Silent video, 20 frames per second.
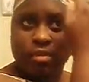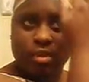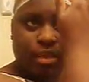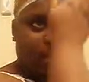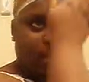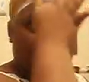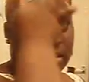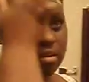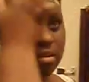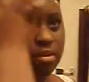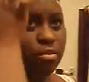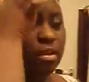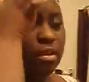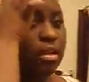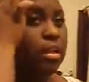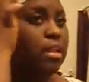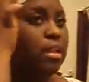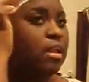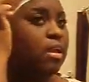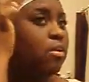get a little
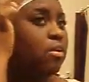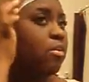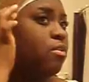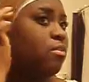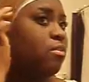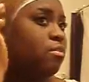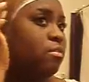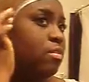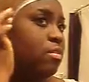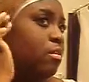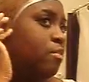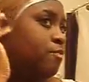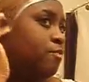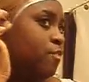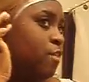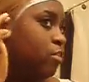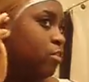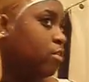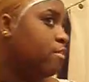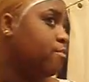clear the,
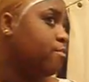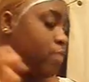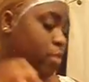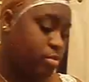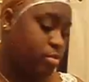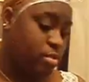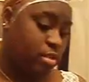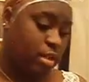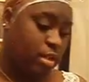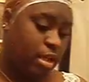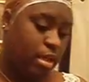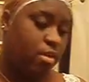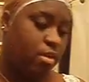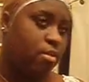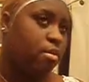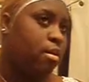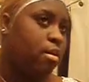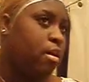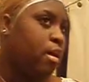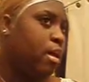on the first
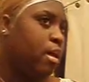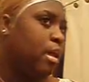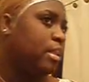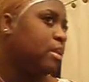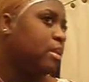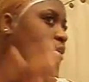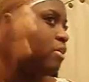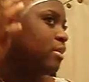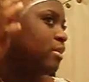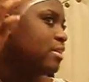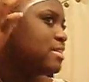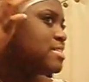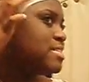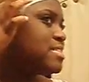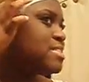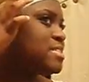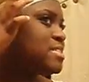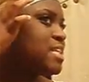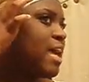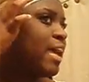layer. And then on the
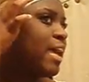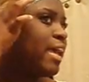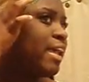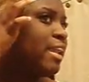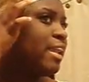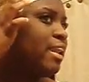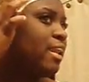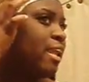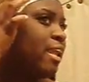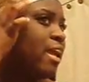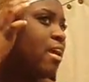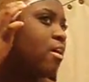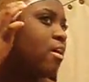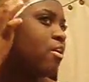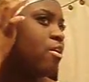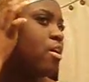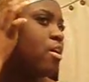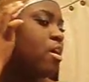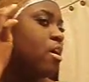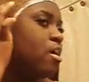second
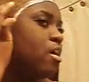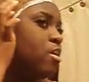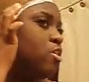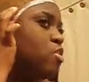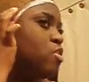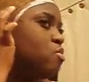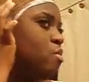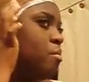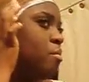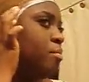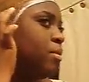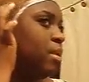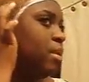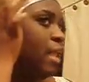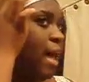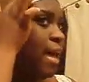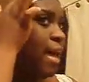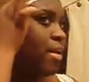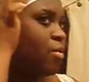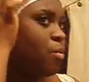layer, you
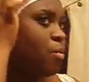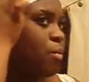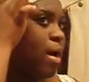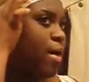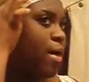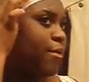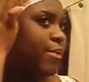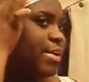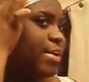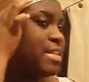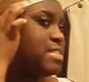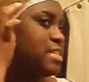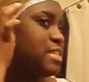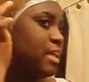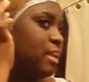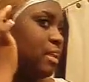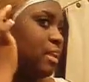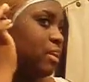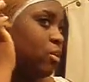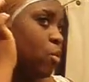apply it while it's
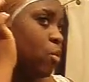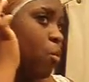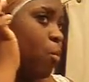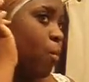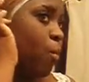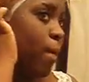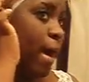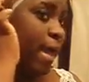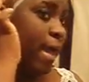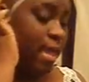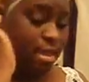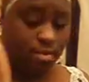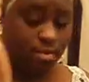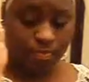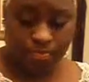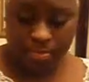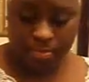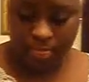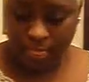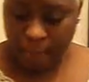a little white.
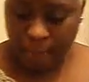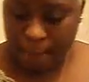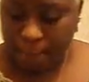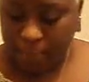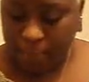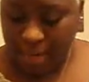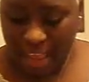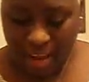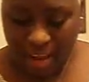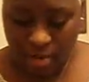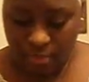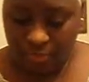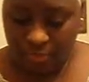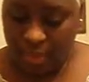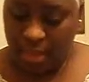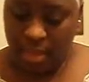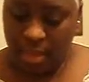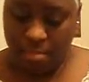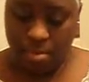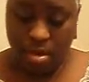But I don't
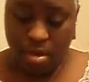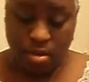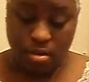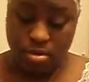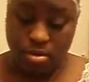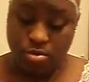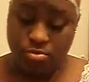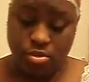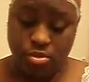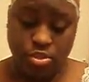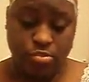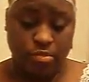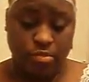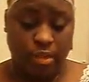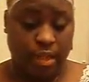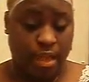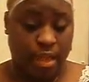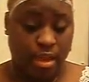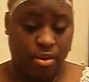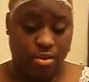think I'm going to do two
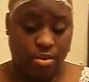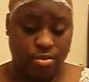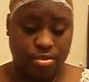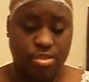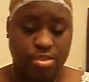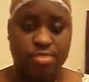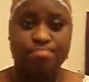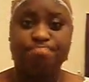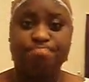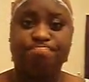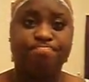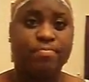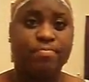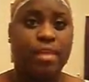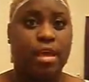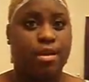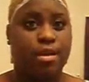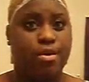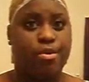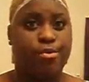layers
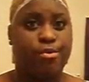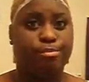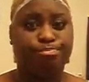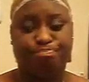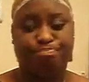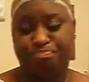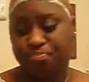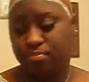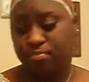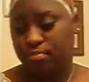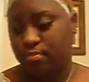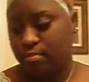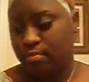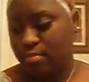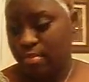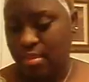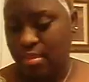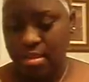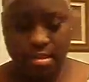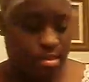at all.
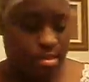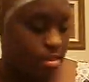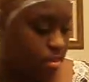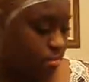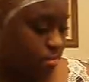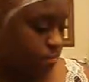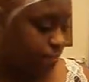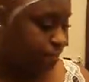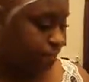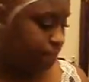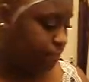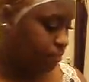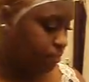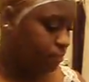Um,